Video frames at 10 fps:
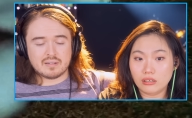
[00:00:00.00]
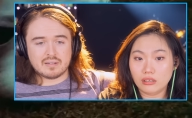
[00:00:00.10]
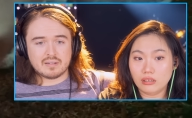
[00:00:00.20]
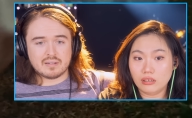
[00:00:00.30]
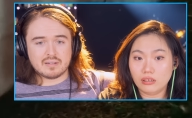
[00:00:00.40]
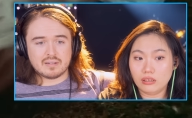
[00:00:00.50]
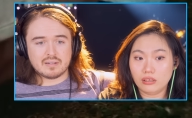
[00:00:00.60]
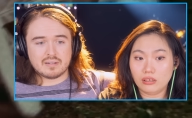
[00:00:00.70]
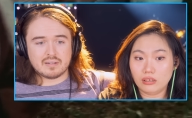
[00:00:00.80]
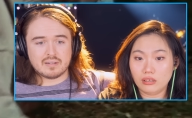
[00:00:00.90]

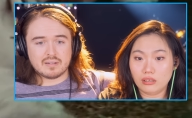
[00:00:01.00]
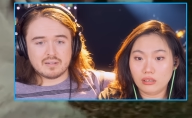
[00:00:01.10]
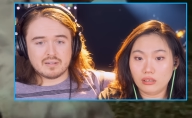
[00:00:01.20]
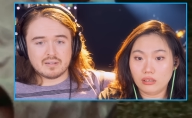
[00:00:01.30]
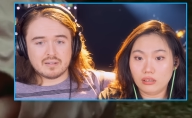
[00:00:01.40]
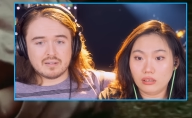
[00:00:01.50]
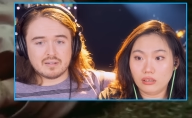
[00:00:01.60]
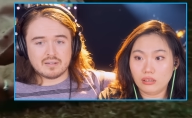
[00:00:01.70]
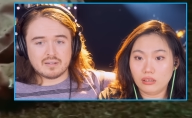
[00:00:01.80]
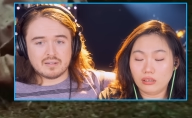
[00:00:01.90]

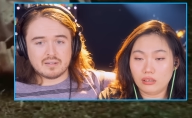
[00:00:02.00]
No one is speaking in this clip.